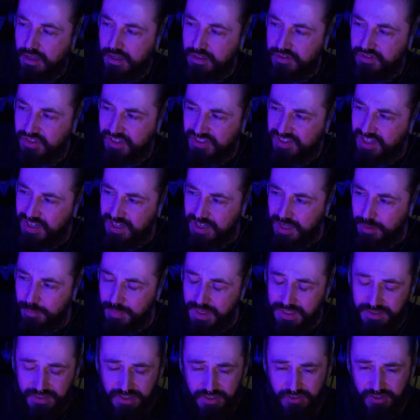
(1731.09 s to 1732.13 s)
just sending a
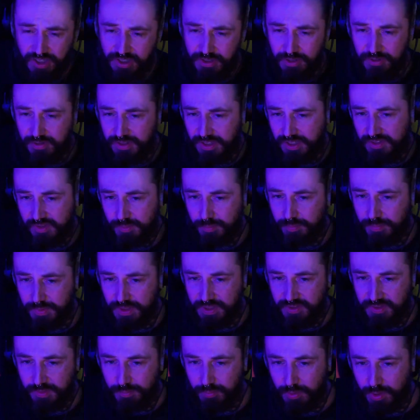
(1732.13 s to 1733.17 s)
message, I don't think
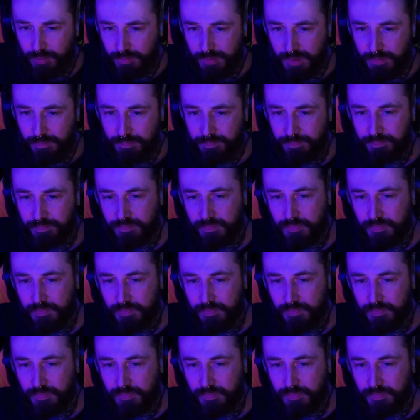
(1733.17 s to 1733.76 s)
is a problem.